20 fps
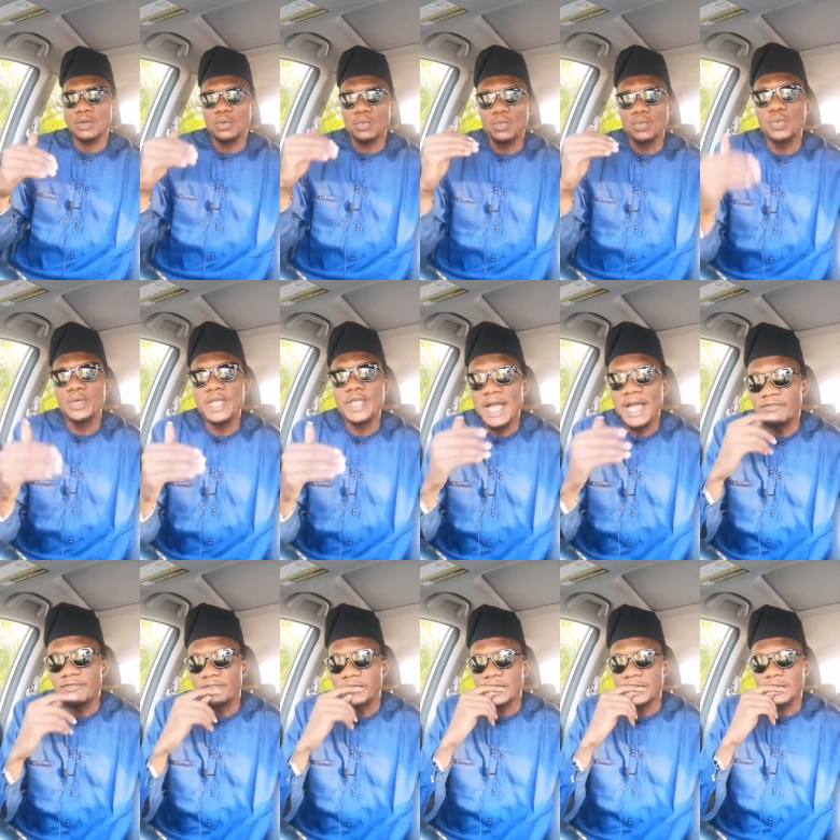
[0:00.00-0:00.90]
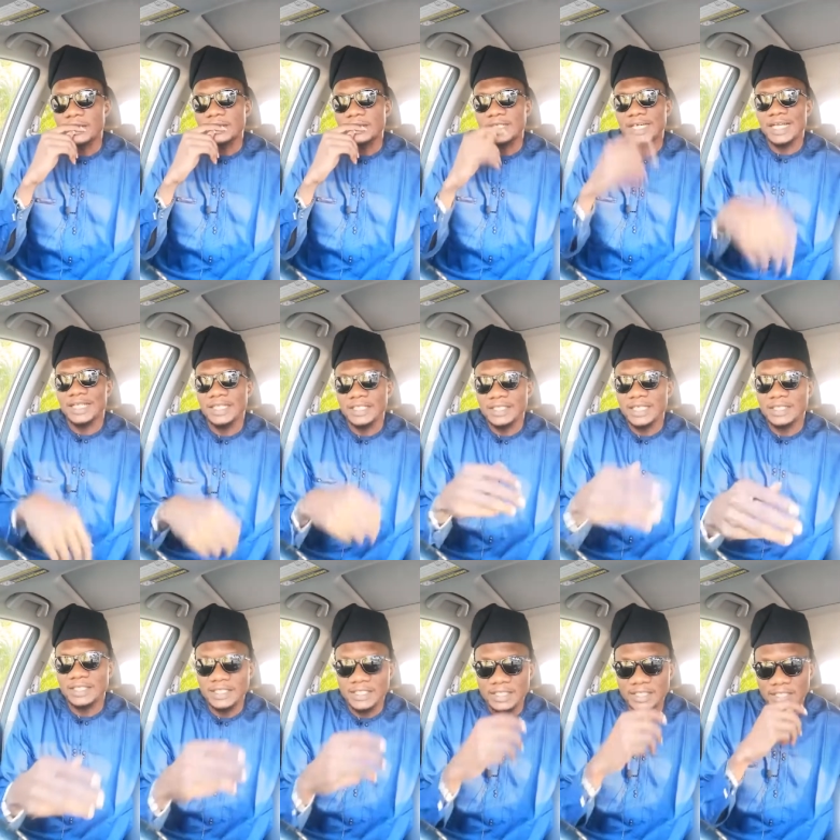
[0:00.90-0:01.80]
we have a
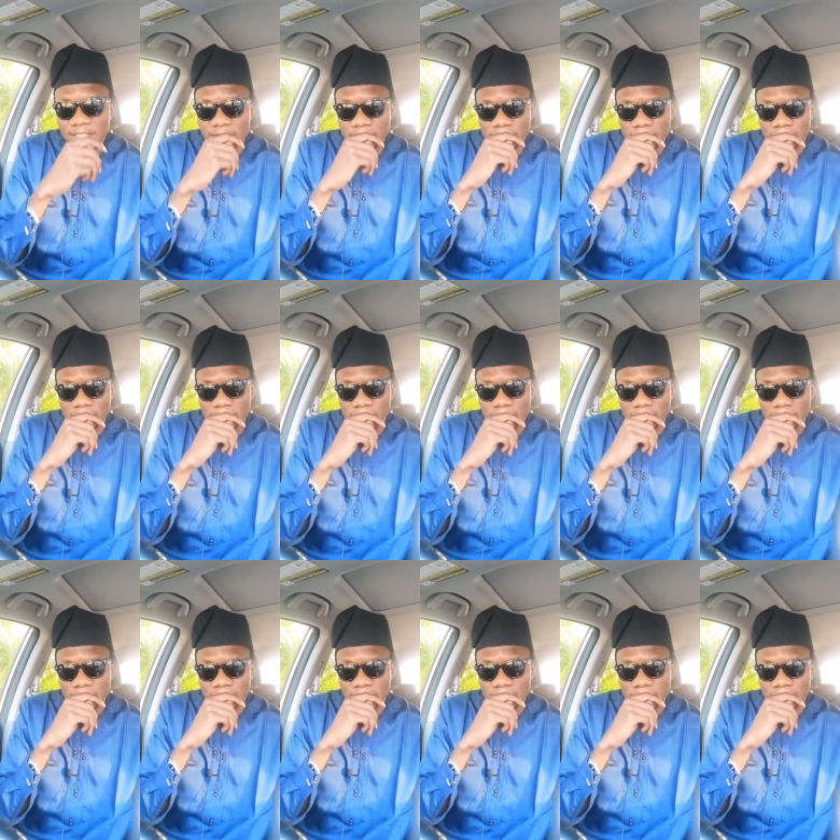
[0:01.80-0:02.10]
calendar system,